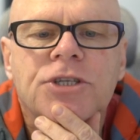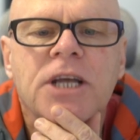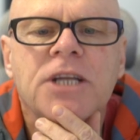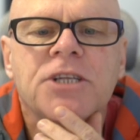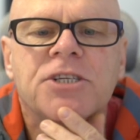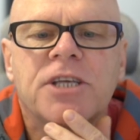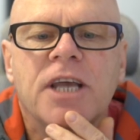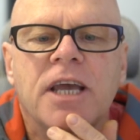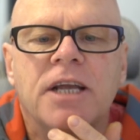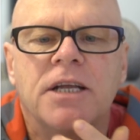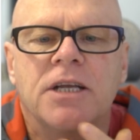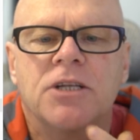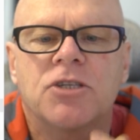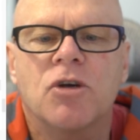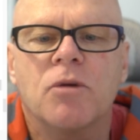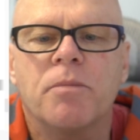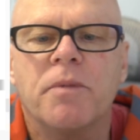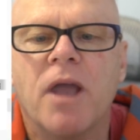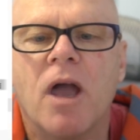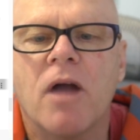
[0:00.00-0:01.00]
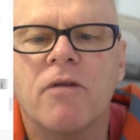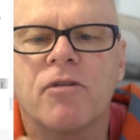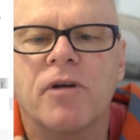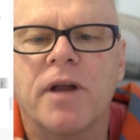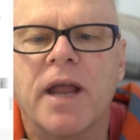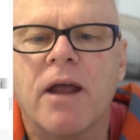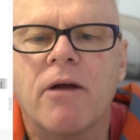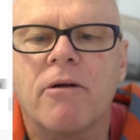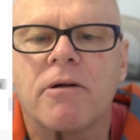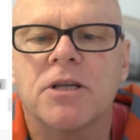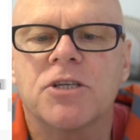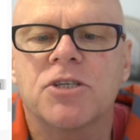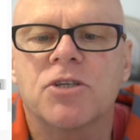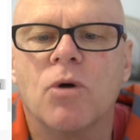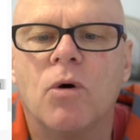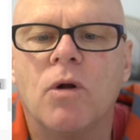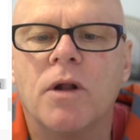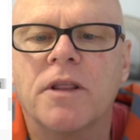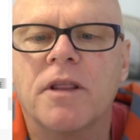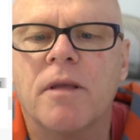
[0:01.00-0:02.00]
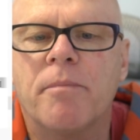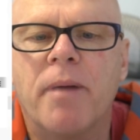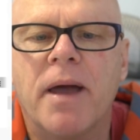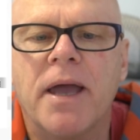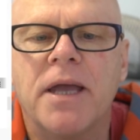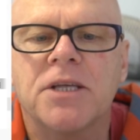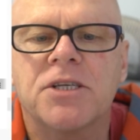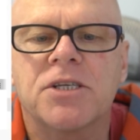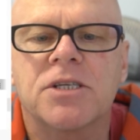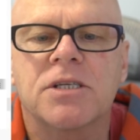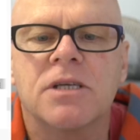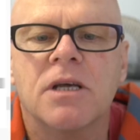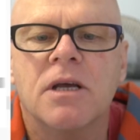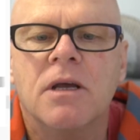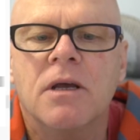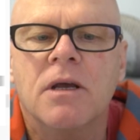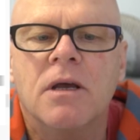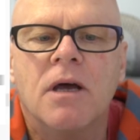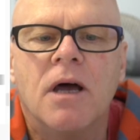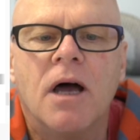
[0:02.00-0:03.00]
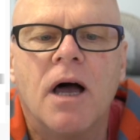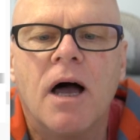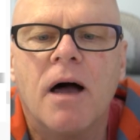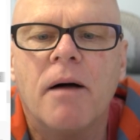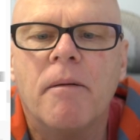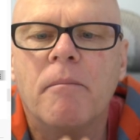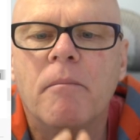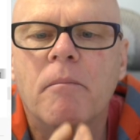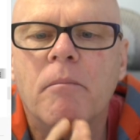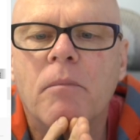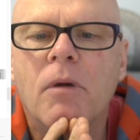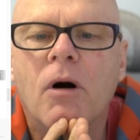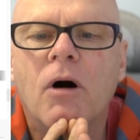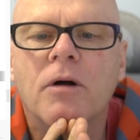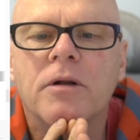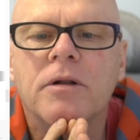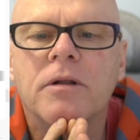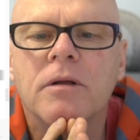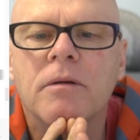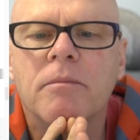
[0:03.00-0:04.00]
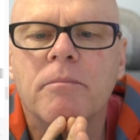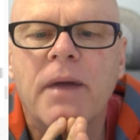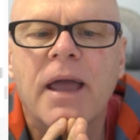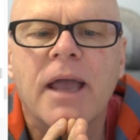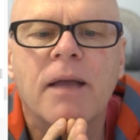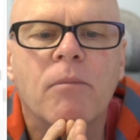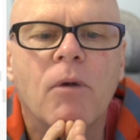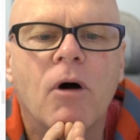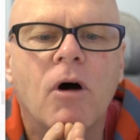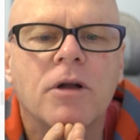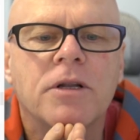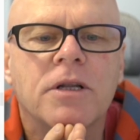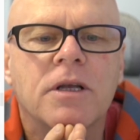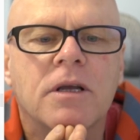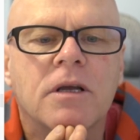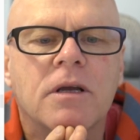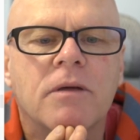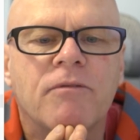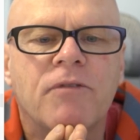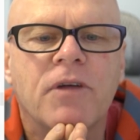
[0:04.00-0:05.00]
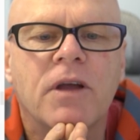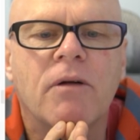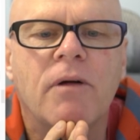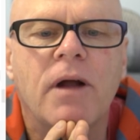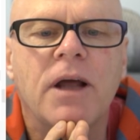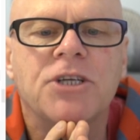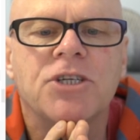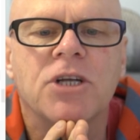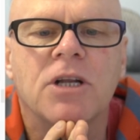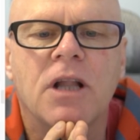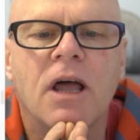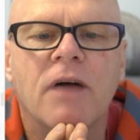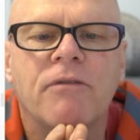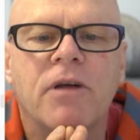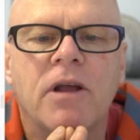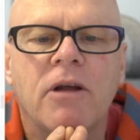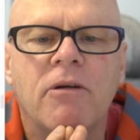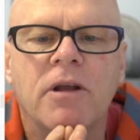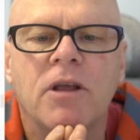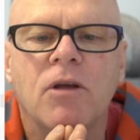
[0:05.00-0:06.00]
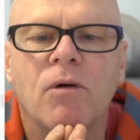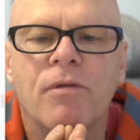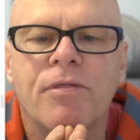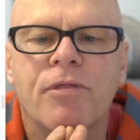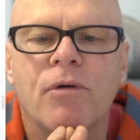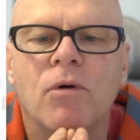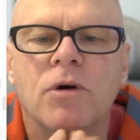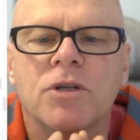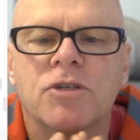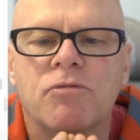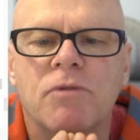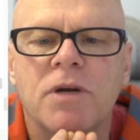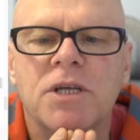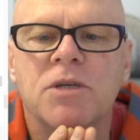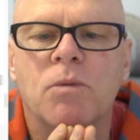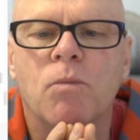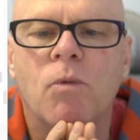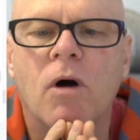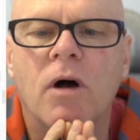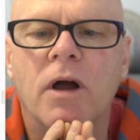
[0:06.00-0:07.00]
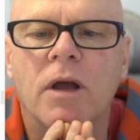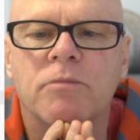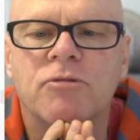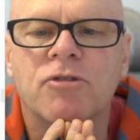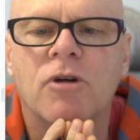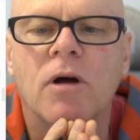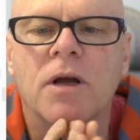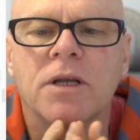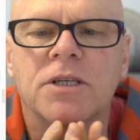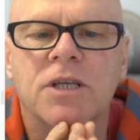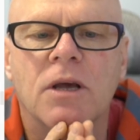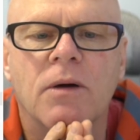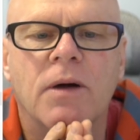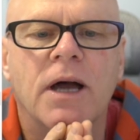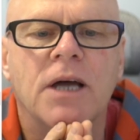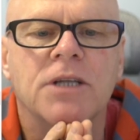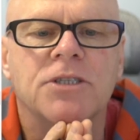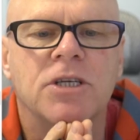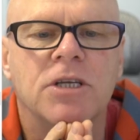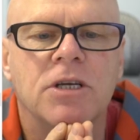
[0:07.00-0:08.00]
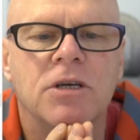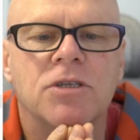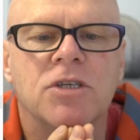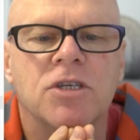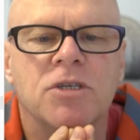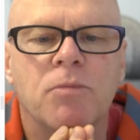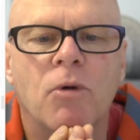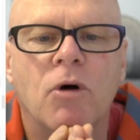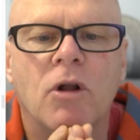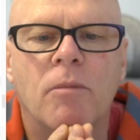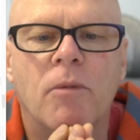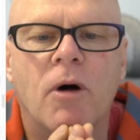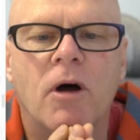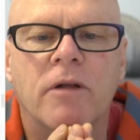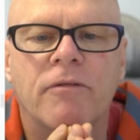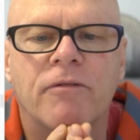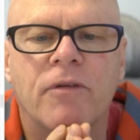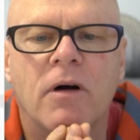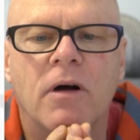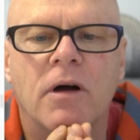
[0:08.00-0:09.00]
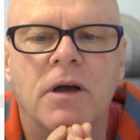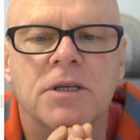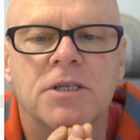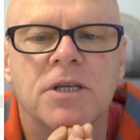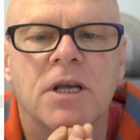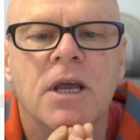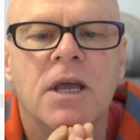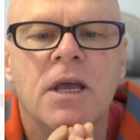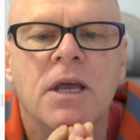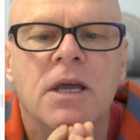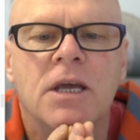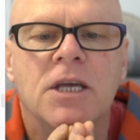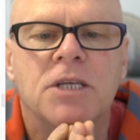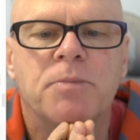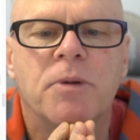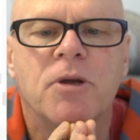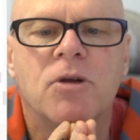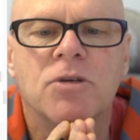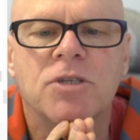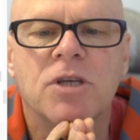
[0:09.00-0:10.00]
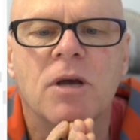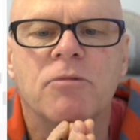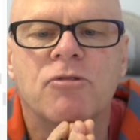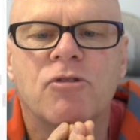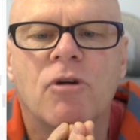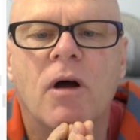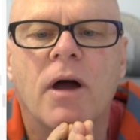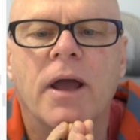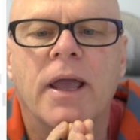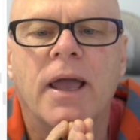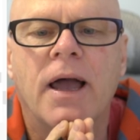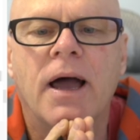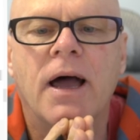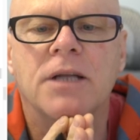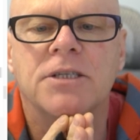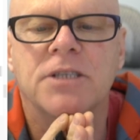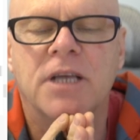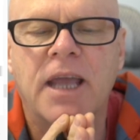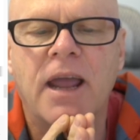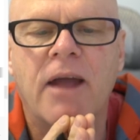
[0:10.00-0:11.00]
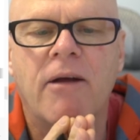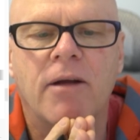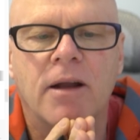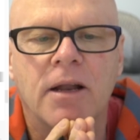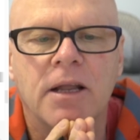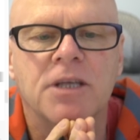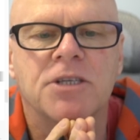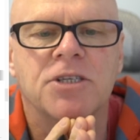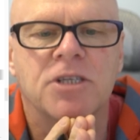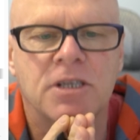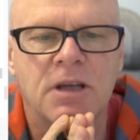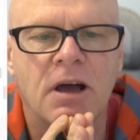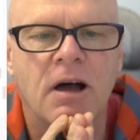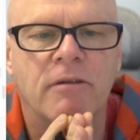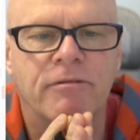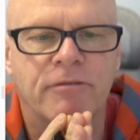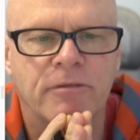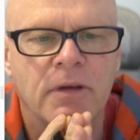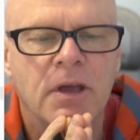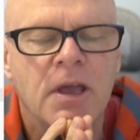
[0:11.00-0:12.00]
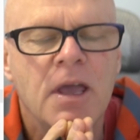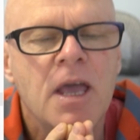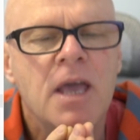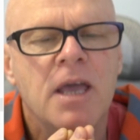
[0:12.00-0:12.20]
Gene said, it took me over an hour installing the base um, mod, configuration. Love hearing your thoughts. Reason why I'm trying so hard to use the smaller modifiers is because I'm trying hard to carry less stuff.